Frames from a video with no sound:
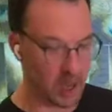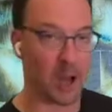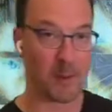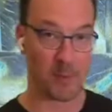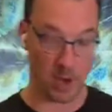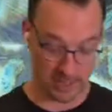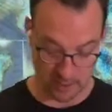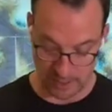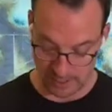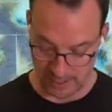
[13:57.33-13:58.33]
I'm not
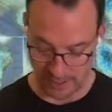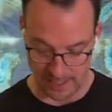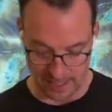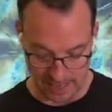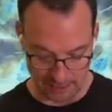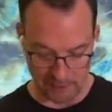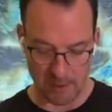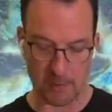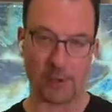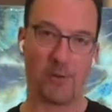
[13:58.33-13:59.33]
going to season it extra,
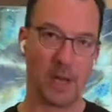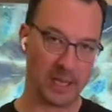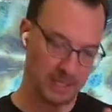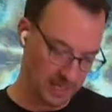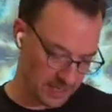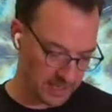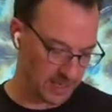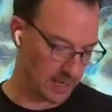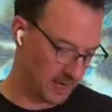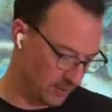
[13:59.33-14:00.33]
but you guys taste
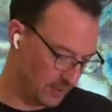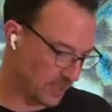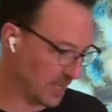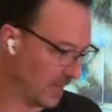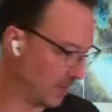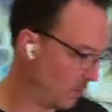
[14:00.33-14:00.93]
it and you decide